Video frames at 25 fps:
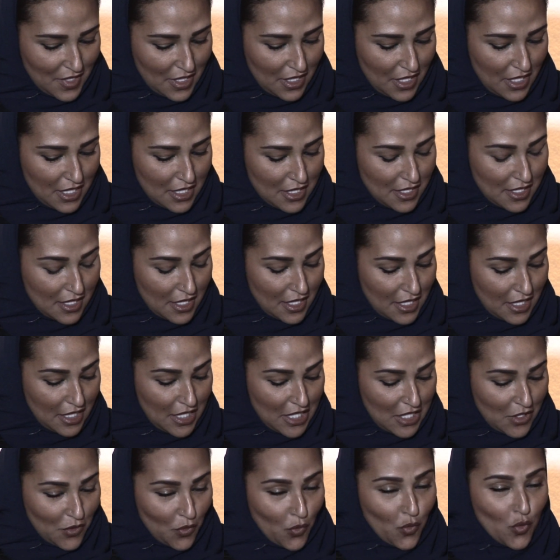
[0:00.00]
he,
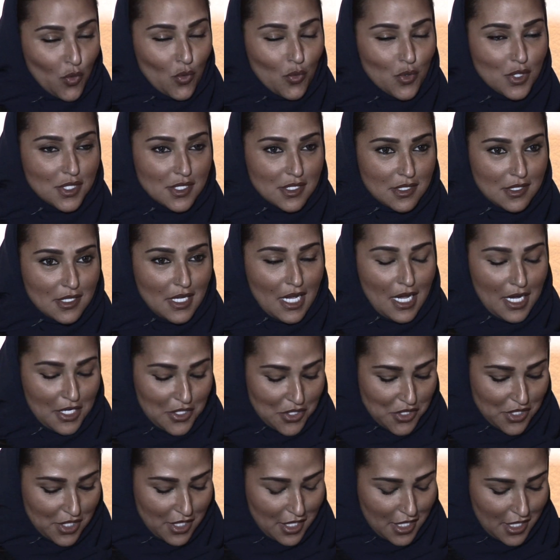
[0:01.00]
he always
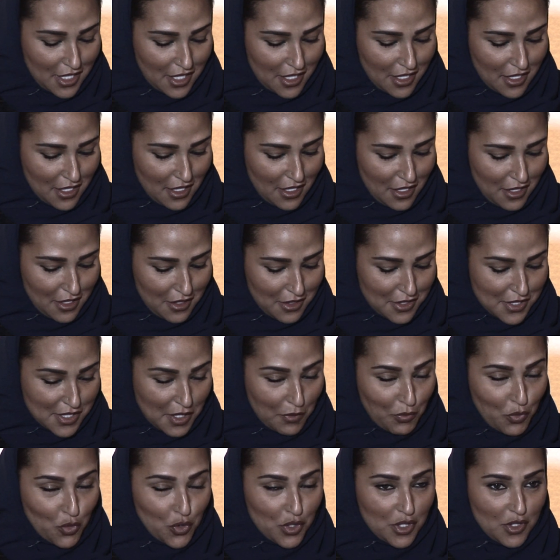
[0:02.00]
actually uh,
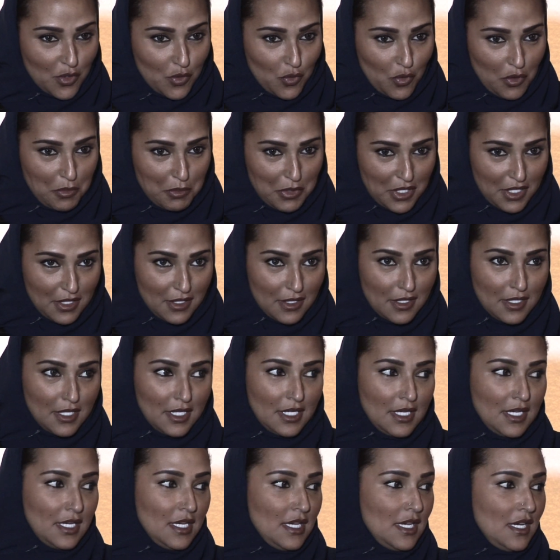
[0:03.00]
supported women,
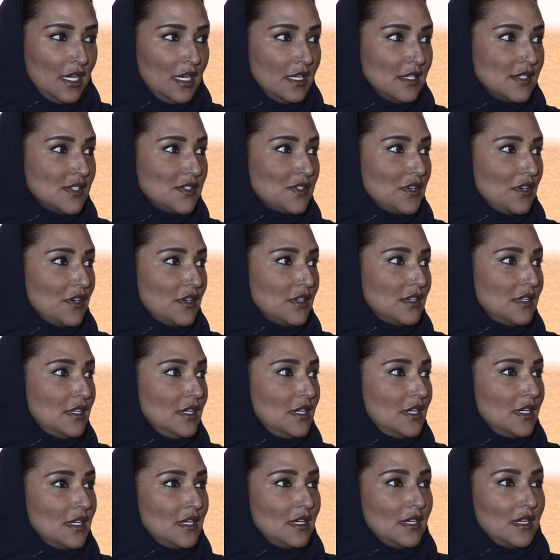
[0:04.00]

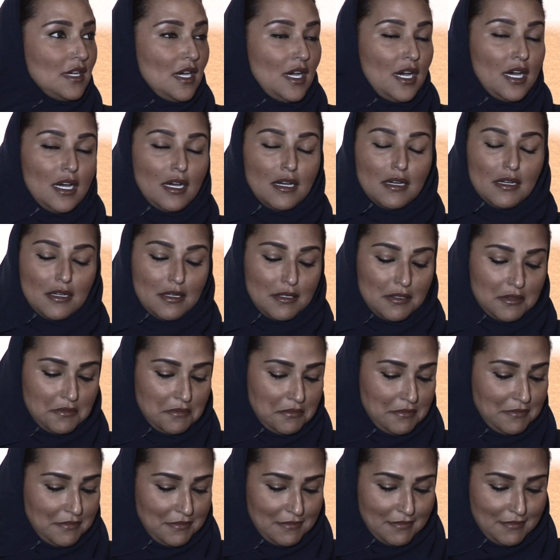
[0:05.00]
starting uh,
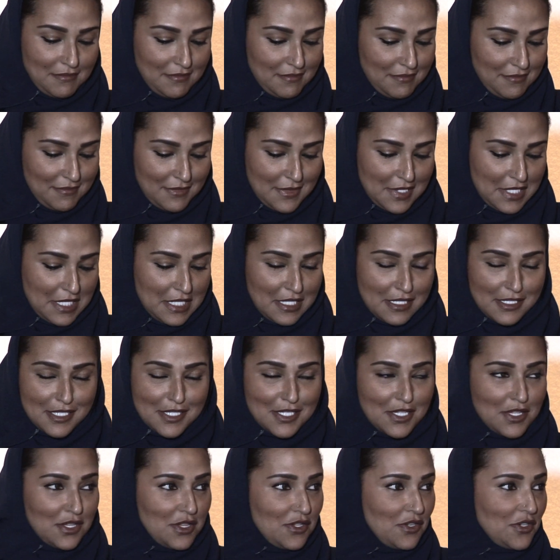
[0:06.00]

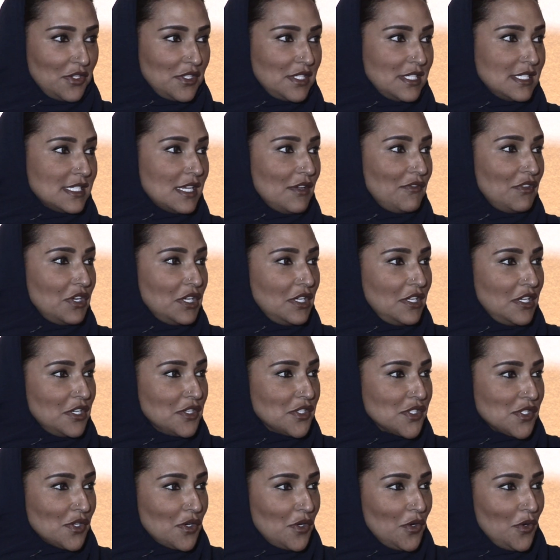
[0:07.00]
since 37
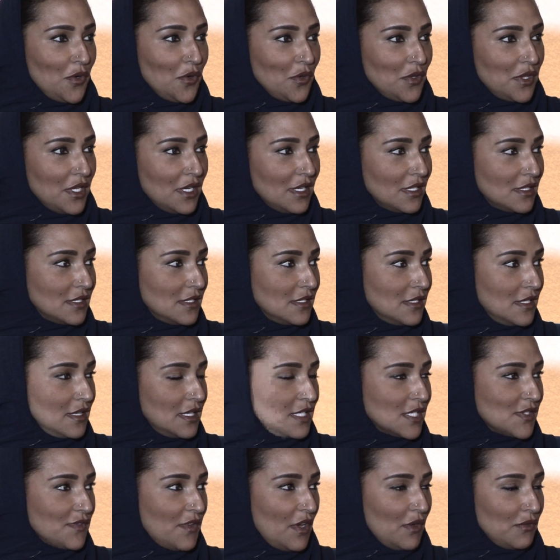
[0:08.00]
years ago that
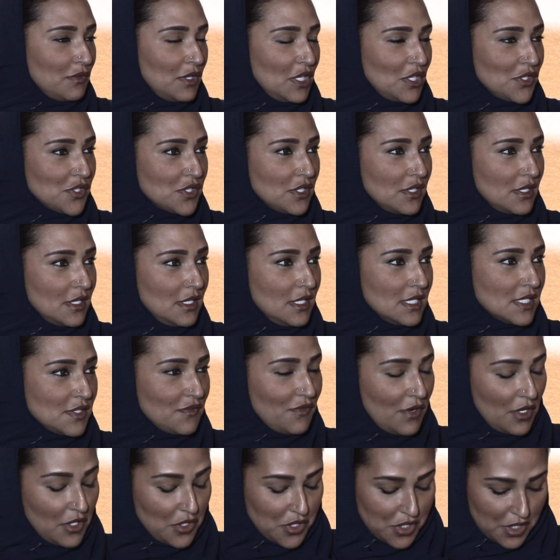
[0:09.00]
this foundation is
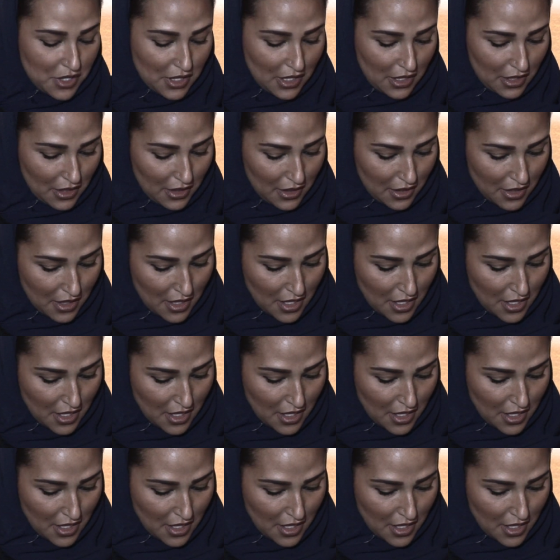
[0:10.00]
functioning